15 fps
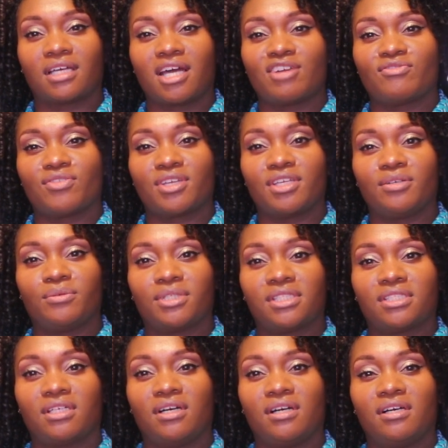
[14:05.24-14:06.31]
I forget what
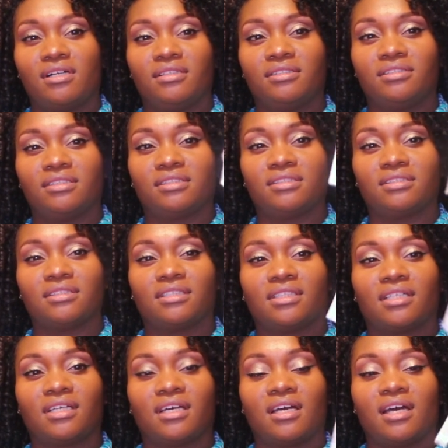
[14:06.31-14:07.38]
it's called.
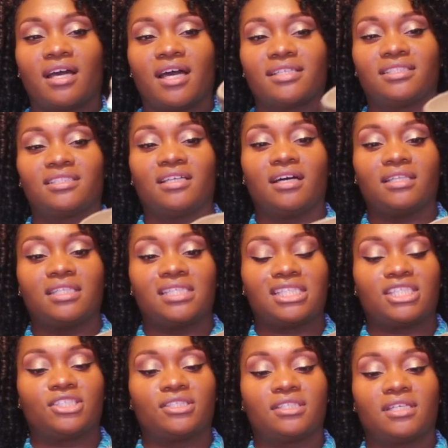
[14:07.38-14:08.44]
I saw
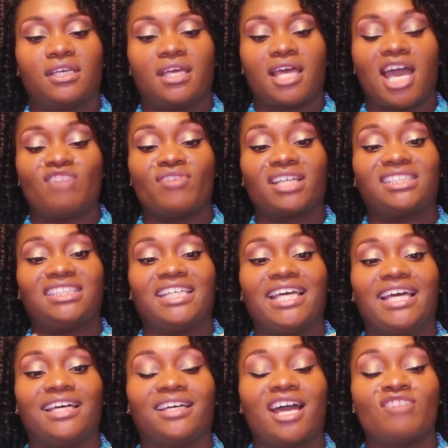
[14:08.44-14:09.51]
this. I've actually
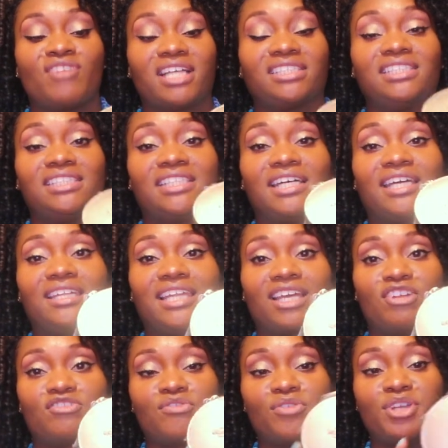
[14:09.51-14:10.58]
had I've actually gotten like
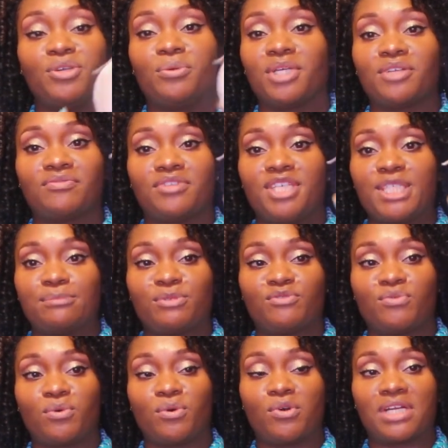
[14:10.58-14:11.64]
a free one of these
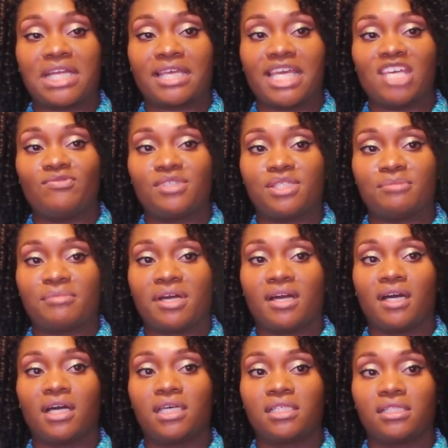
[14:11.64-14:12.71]
before and I gave it to my
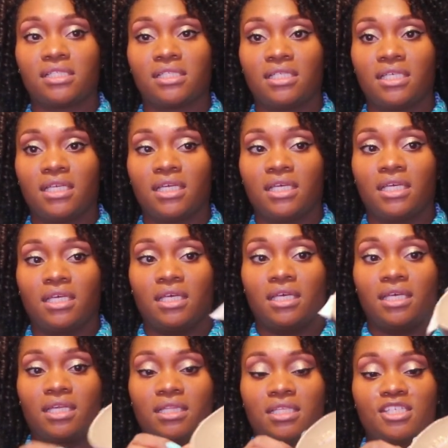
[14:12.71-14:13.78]
aunt
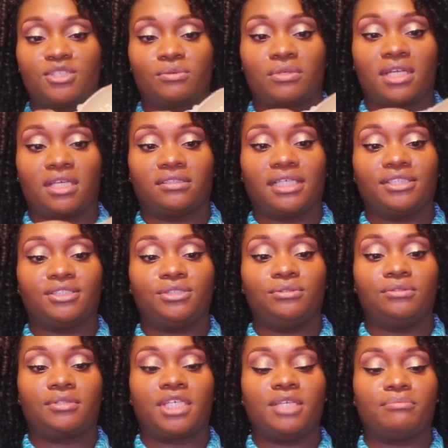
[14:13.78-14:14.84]
and this one, I, I
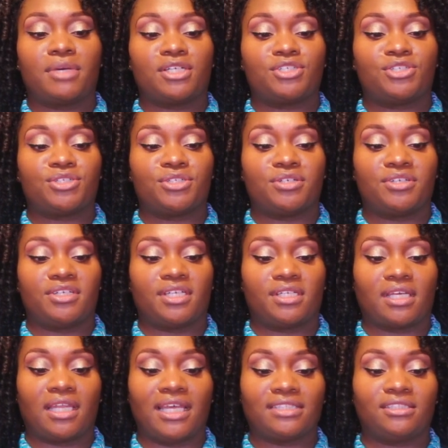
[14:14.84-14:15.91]
do keep my jewelry in
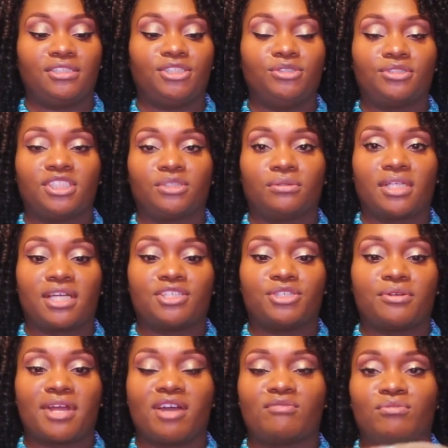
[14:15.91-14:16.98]
it. I like to use this when I
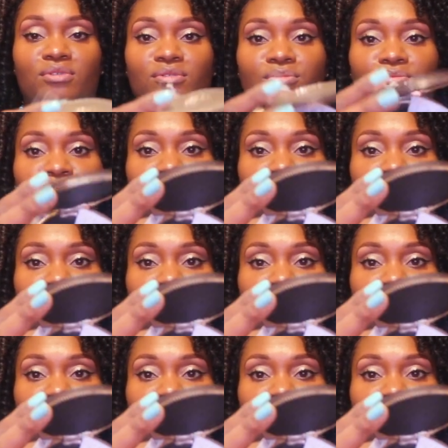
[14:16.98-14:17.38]
travel.